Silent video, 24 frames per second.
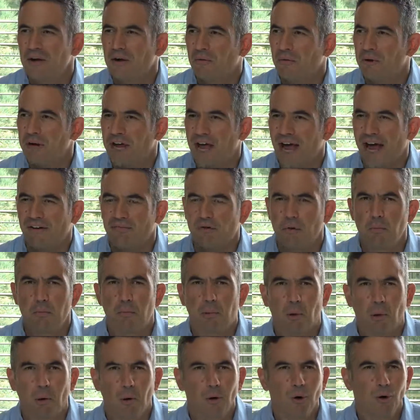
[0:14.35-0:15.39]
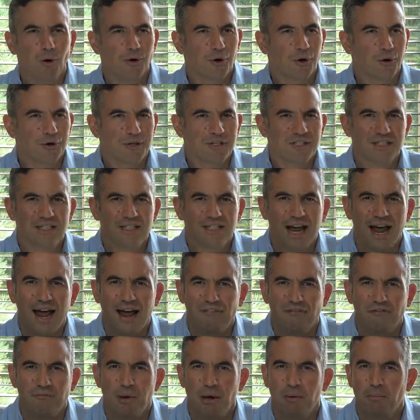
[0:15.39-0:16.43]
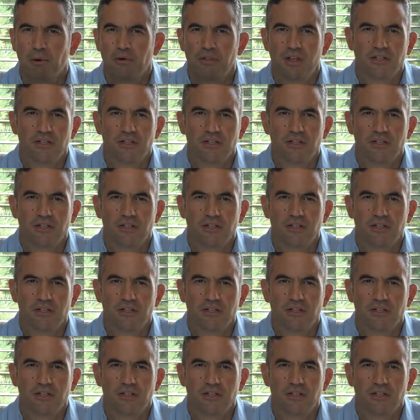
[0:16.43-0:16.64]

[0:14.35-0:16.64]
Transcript: we have a board or a staff member